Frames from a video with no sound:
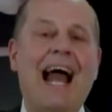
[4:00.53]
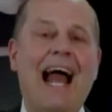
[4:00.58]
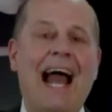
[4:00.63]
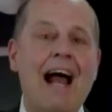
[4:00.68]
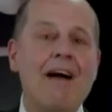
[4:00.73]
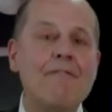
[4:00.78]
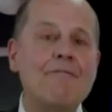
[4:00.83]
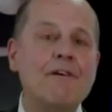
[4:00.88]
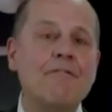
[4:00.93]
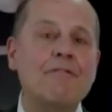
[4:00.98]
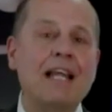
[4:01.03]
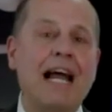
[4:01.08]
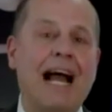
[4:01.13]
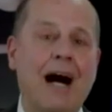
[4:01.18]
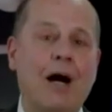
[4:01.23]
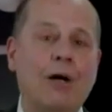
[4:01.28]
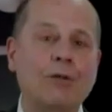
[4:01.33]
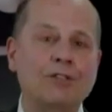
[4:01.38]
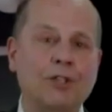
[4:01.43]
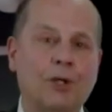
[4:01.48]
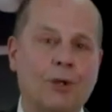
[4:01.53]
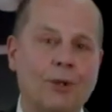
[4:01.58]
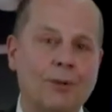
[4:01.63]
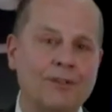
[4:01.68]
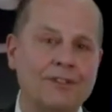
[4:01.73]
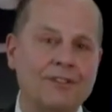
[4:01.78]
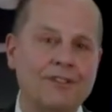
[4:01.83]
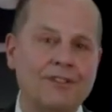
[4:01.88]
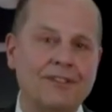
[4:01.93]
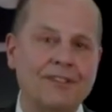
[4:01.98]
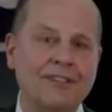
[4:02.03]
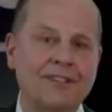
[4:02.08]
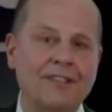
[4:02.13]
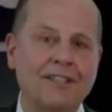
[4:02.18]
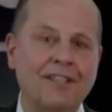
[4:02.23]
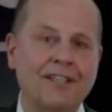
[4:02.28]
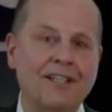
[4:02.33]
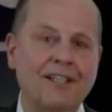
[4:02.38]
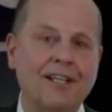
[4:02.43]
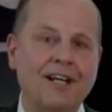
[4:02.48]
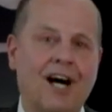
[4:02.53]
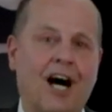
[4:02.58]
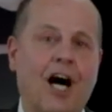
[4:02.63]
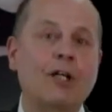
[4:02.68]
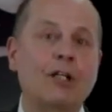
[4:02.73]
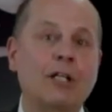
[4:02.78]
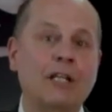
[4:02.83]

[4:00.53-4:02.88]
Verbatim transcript: half of the households are